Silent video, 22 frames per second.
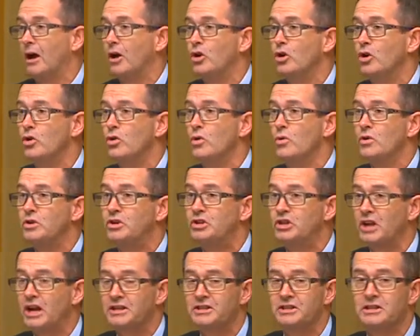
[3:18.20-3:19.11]
who
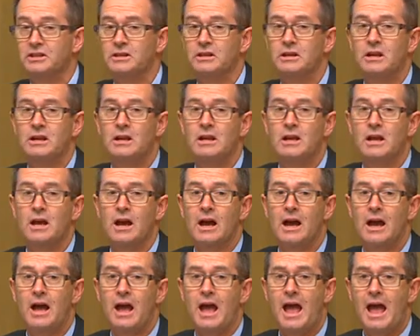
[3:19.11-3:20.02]
just
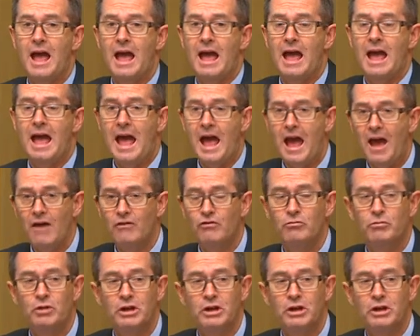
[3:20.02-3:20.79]
haven't